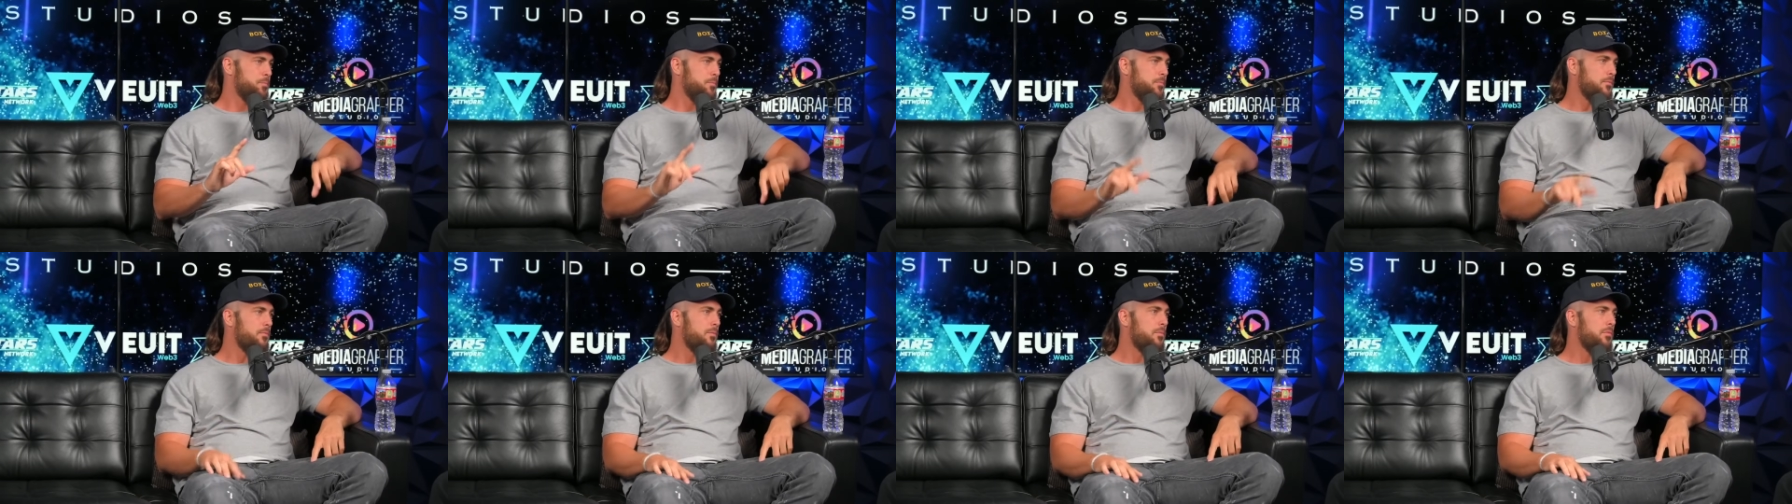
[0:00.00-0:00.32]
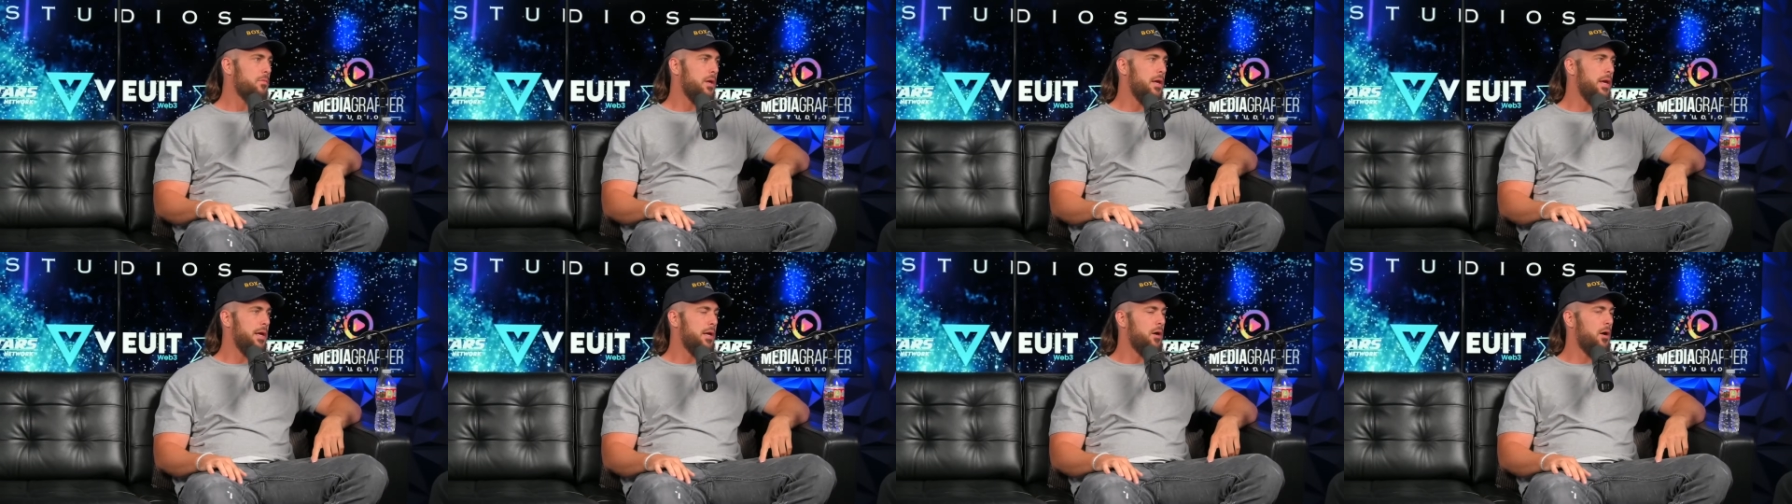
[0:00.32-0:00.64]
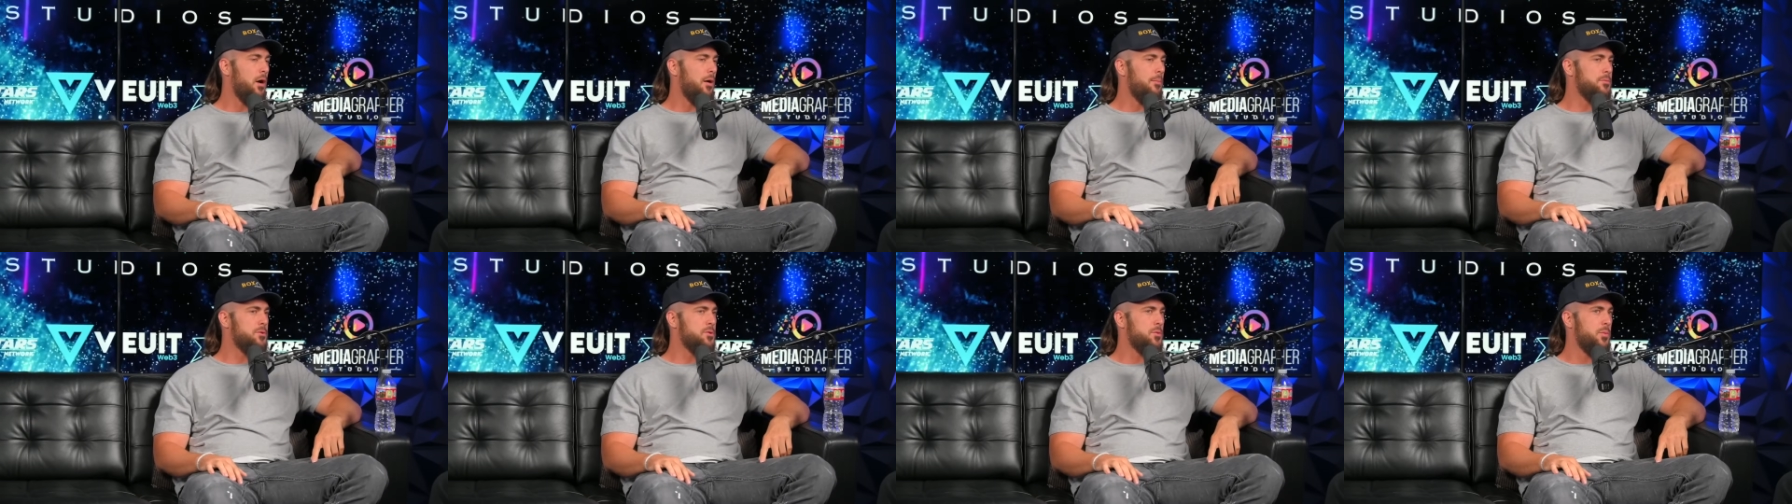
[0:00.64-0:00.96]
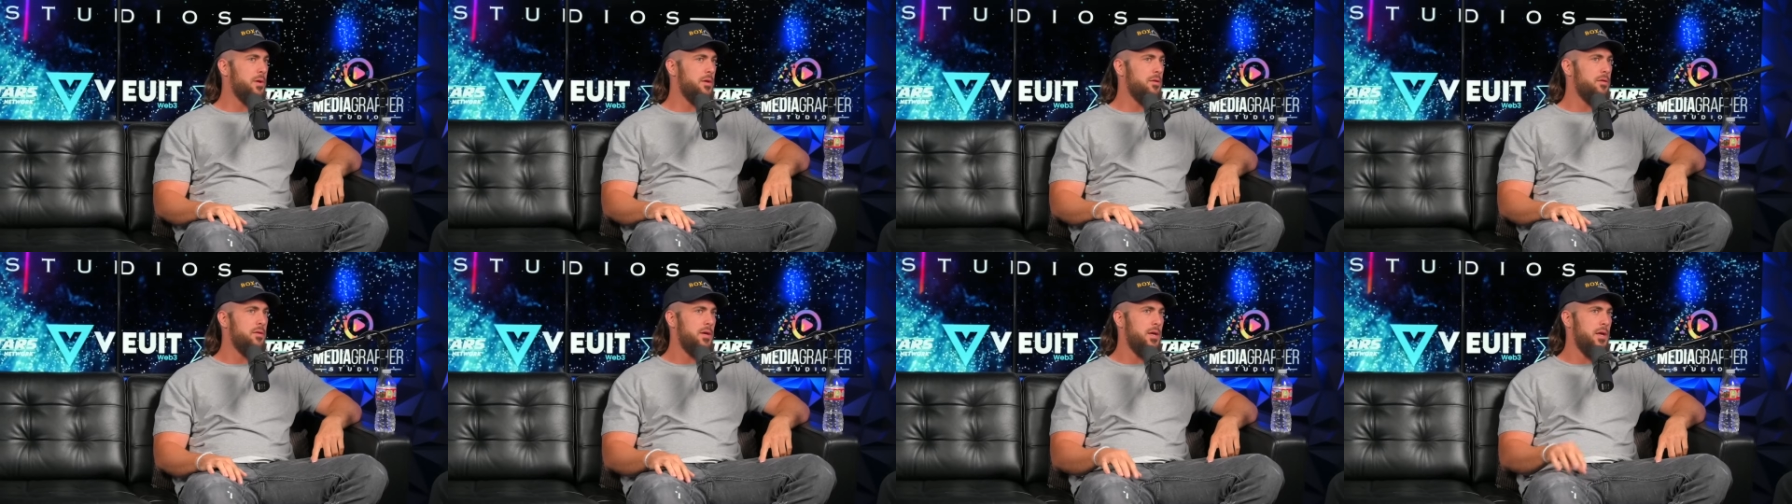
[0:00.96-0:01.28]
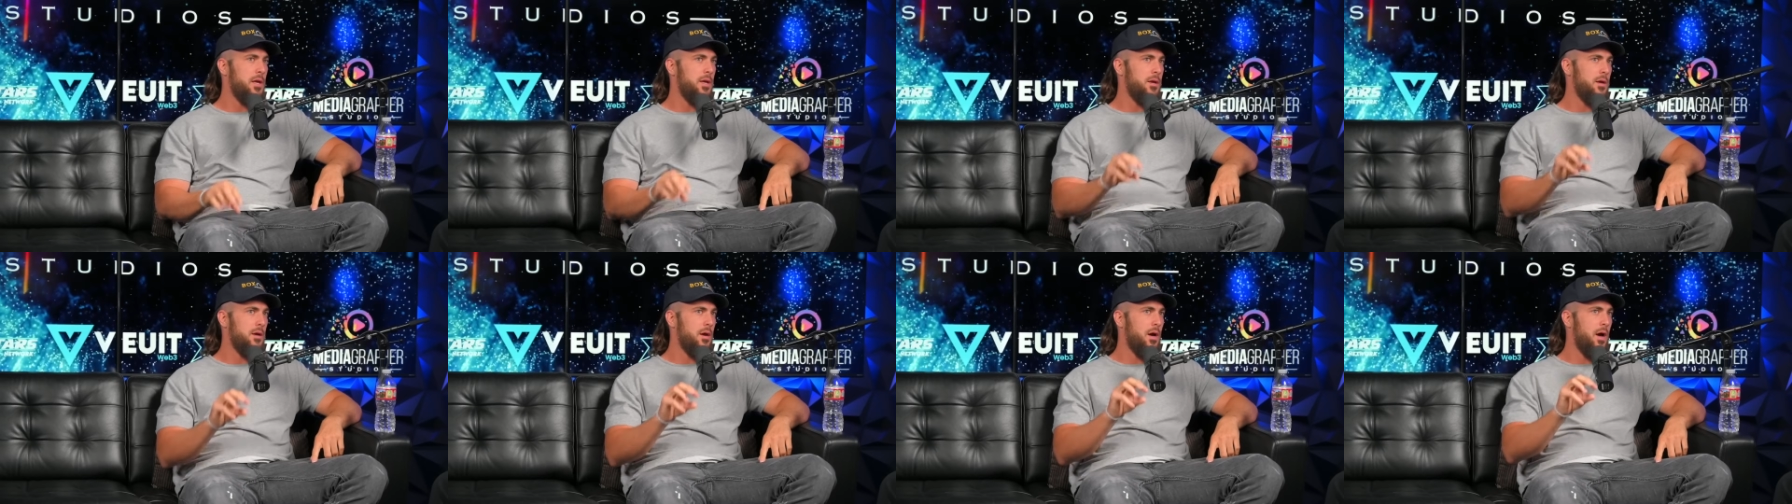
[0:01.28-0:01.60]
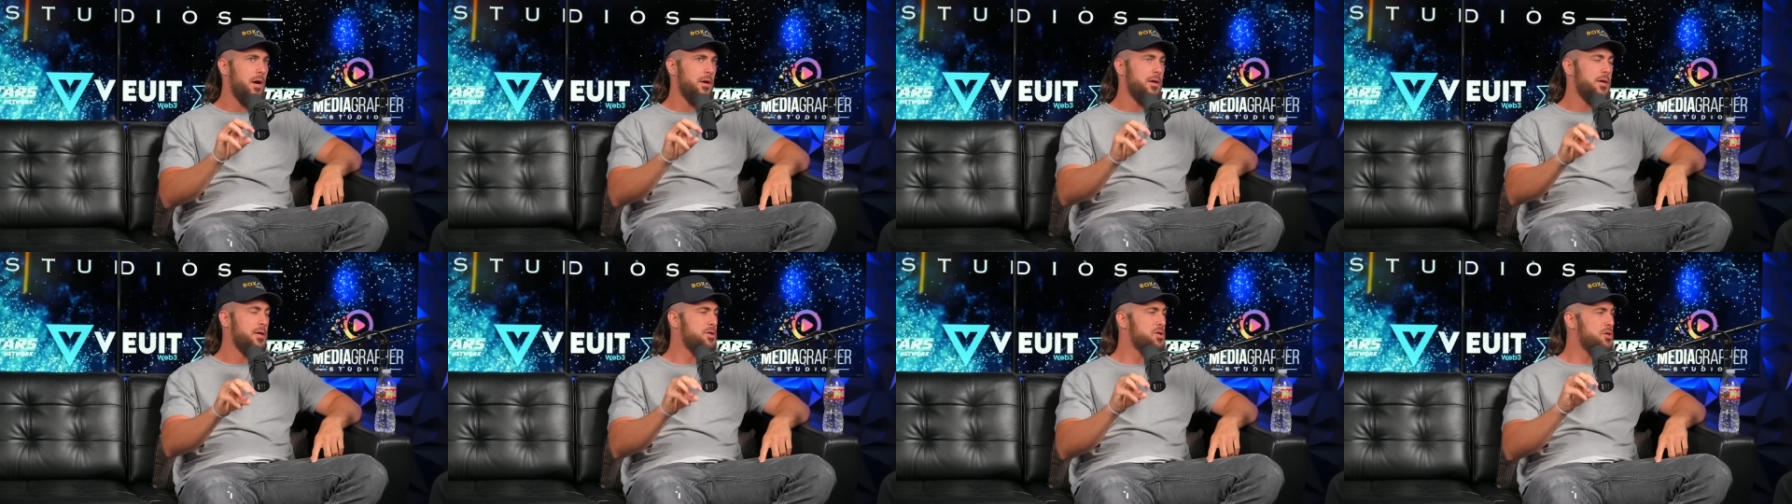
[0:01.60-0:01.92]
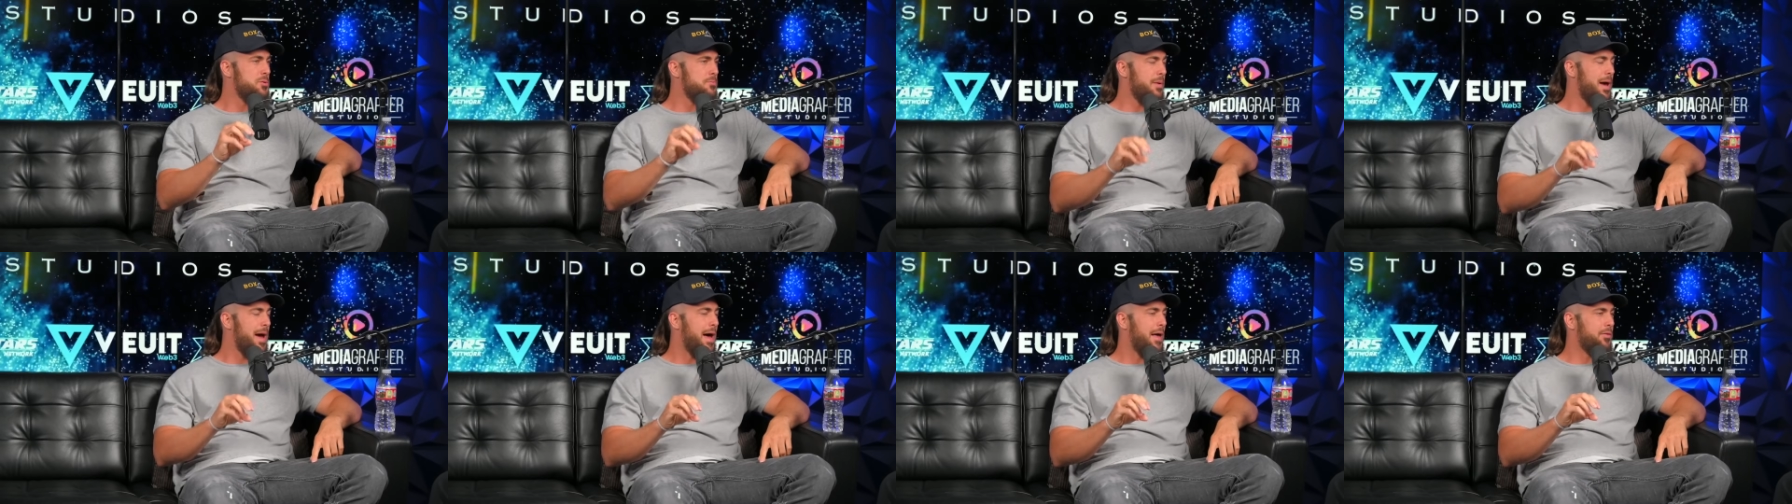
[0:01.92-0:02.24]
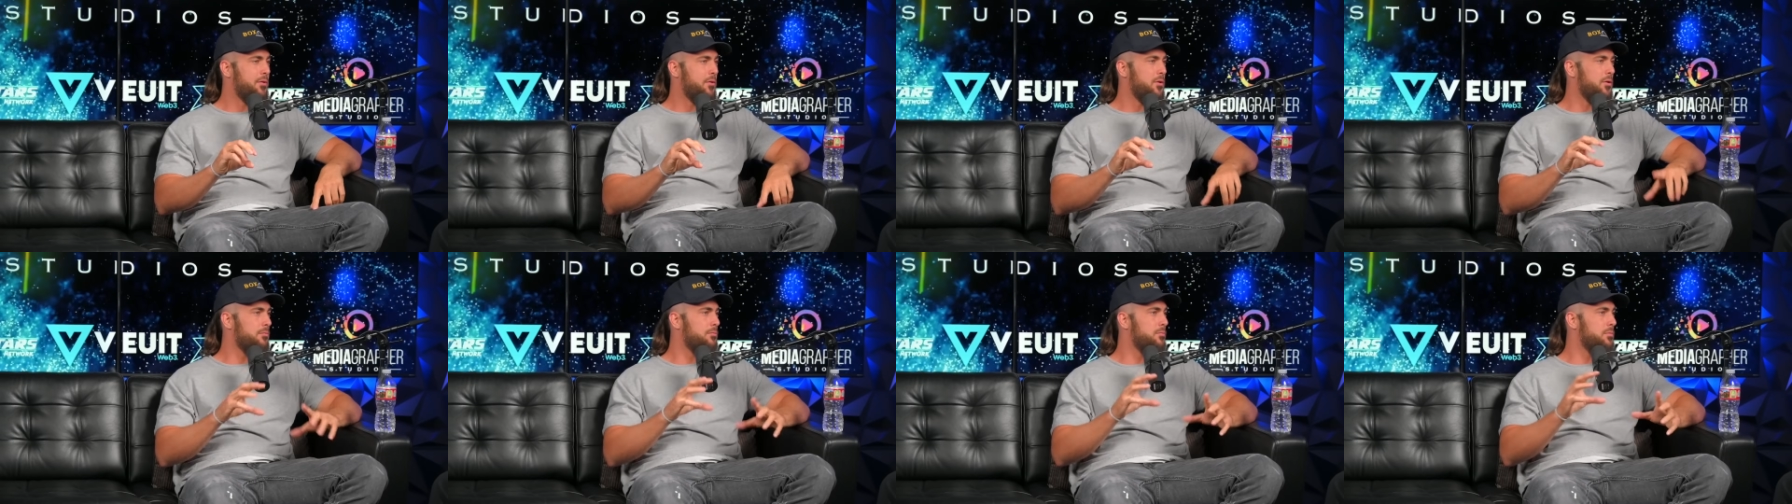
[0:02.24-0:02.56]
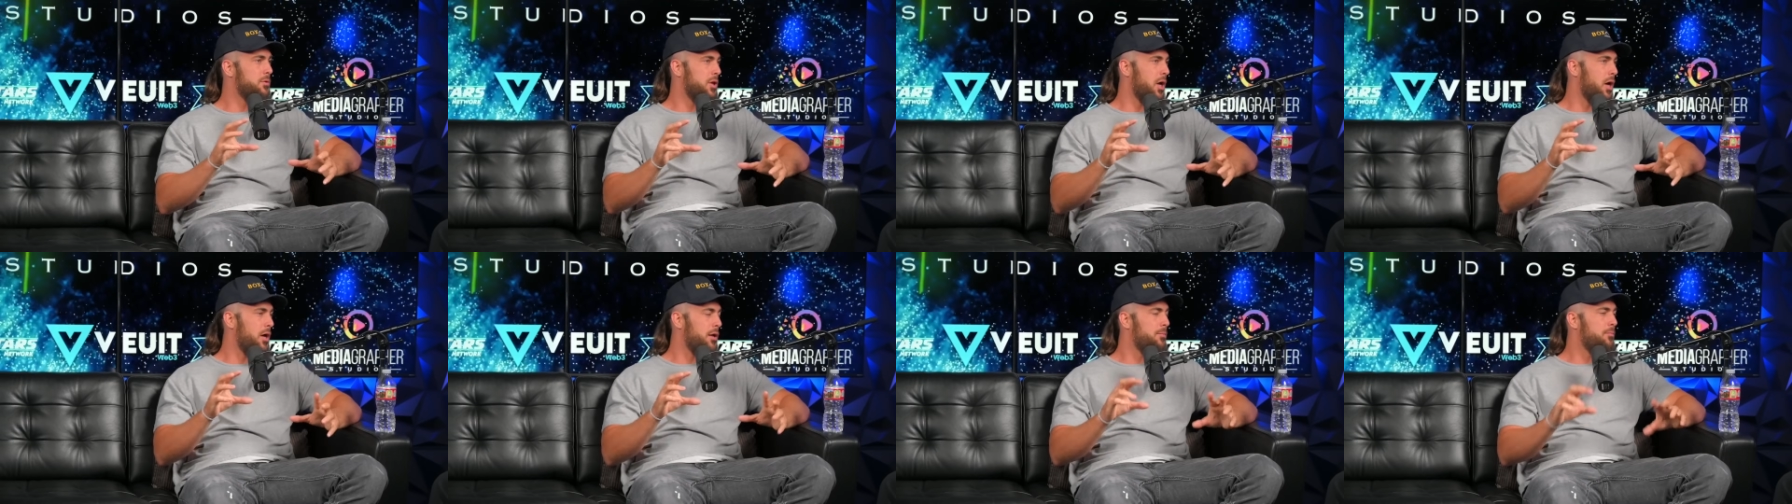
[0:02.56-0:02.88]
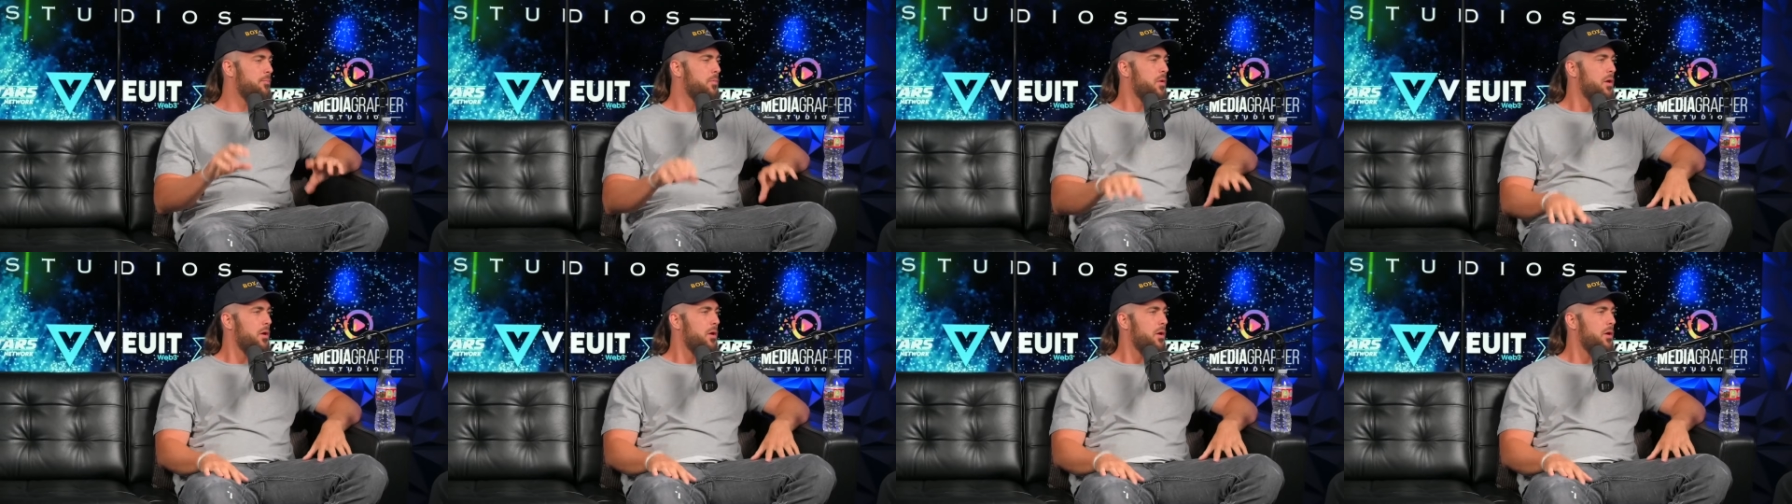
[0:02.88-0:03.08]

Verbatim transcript: Mm. It comes with the uh, kitchen bathroom done.